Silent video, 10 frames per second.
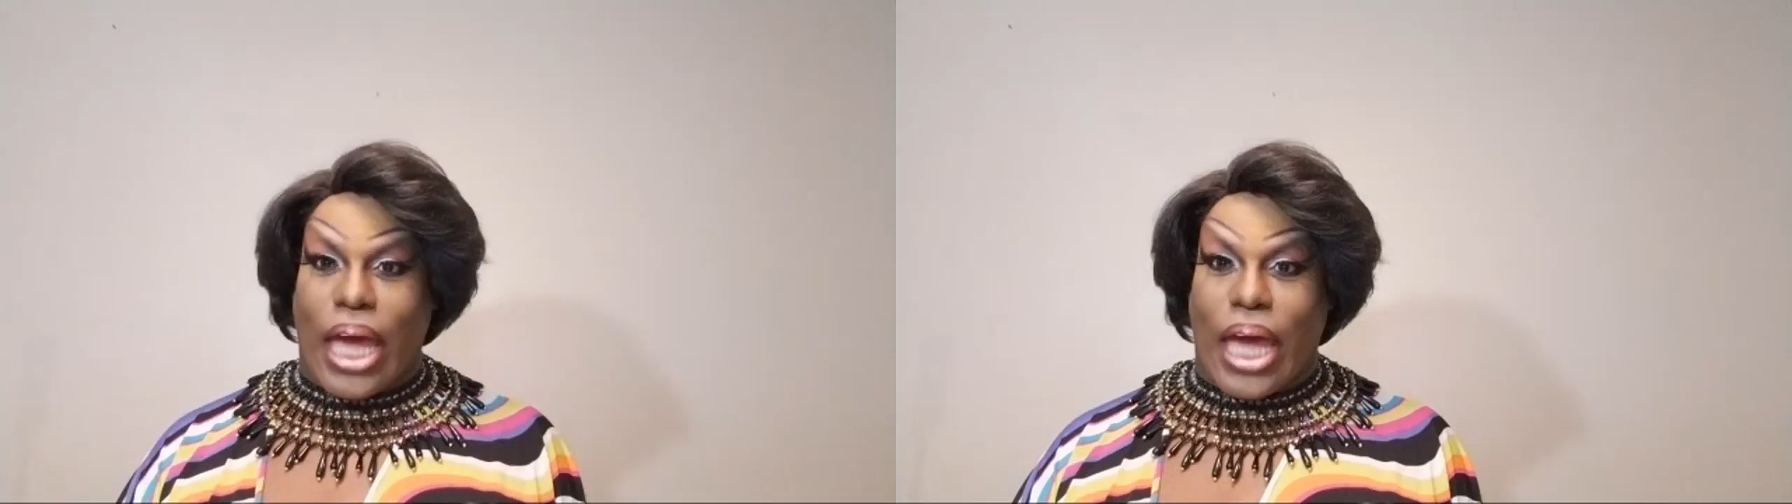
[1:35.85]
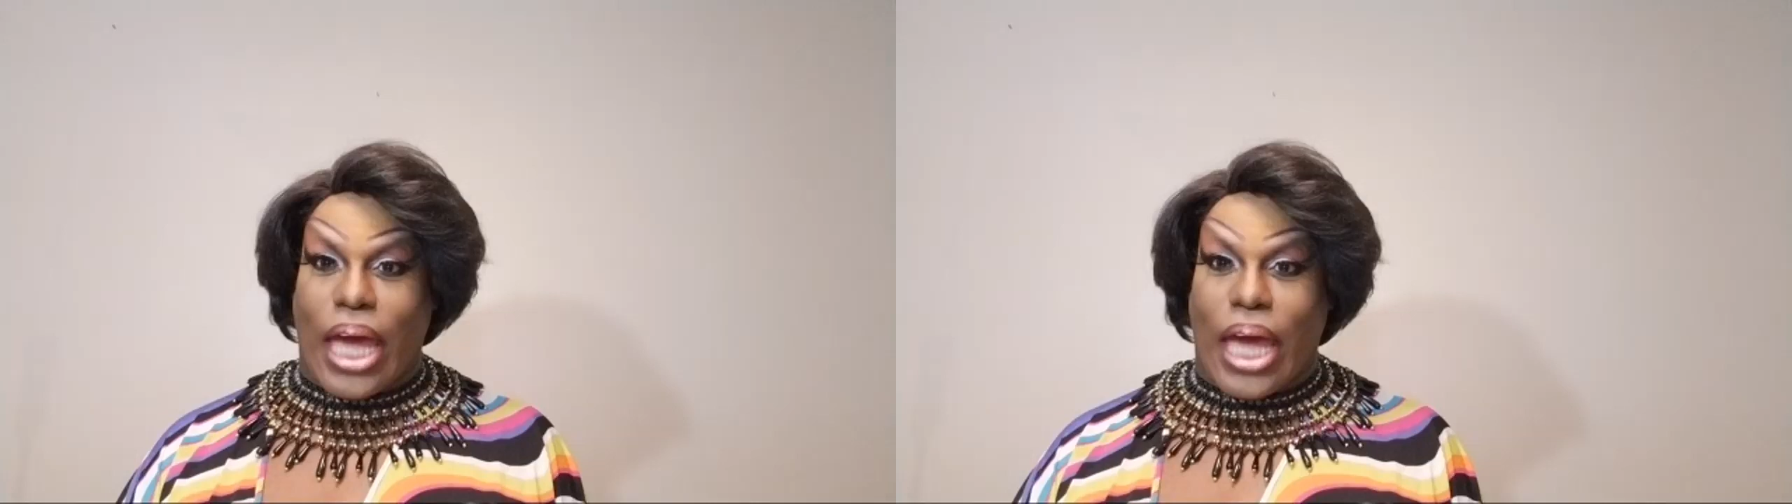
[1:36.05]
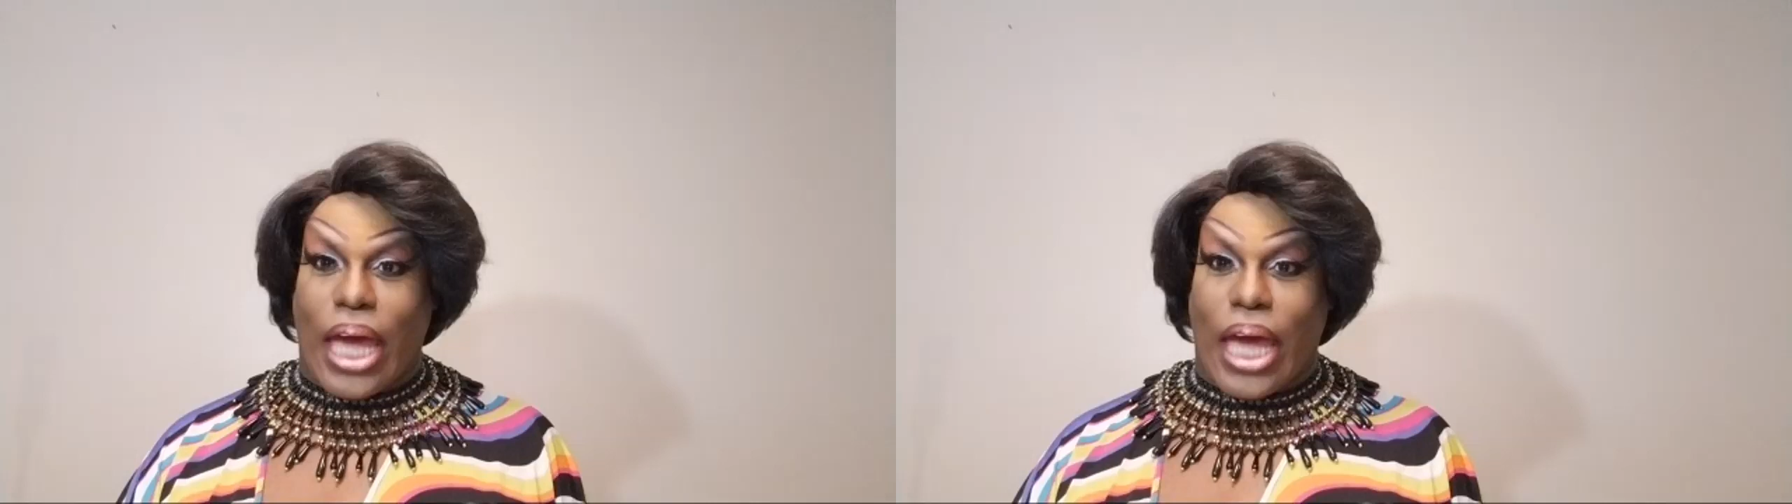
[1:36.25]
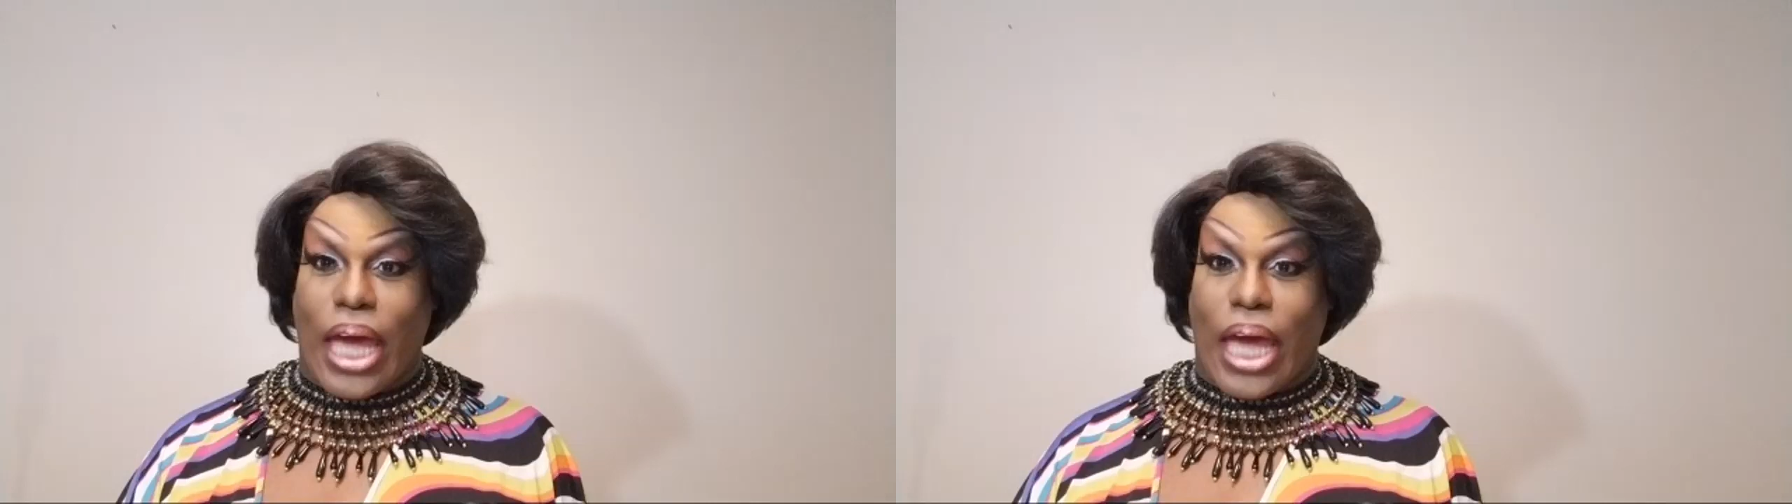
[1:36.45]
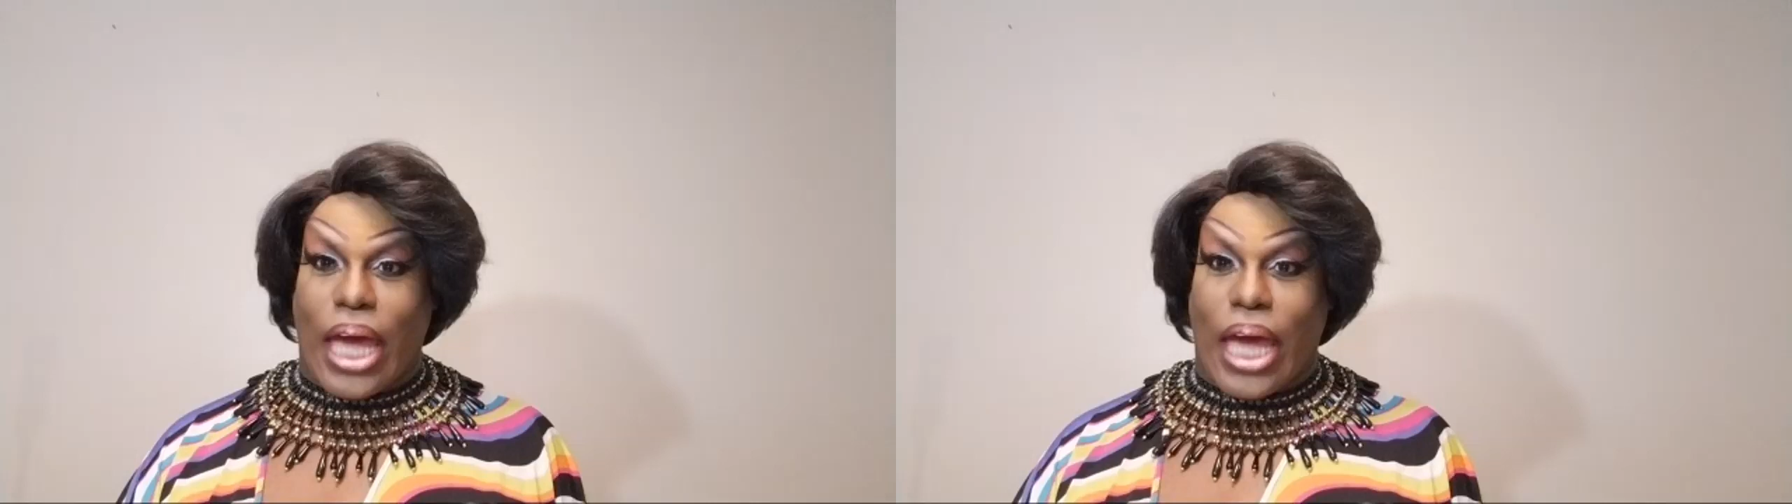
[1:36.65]
Blanket
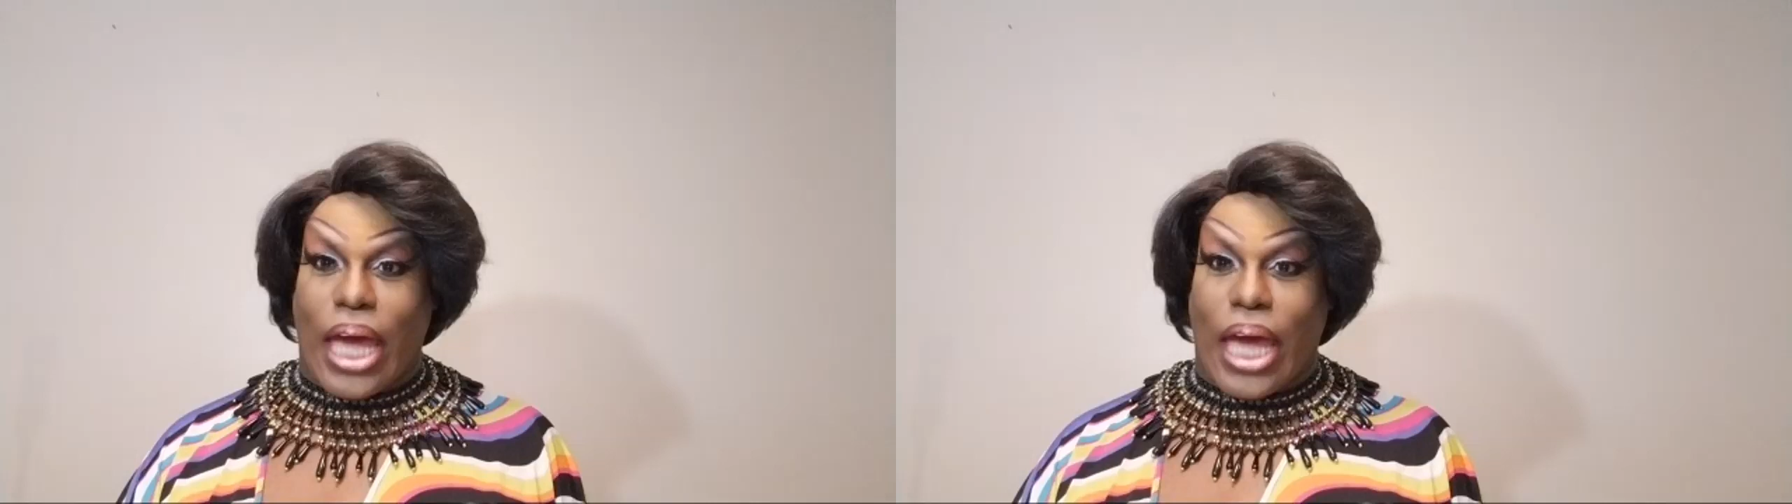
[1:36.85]
Jackson, he's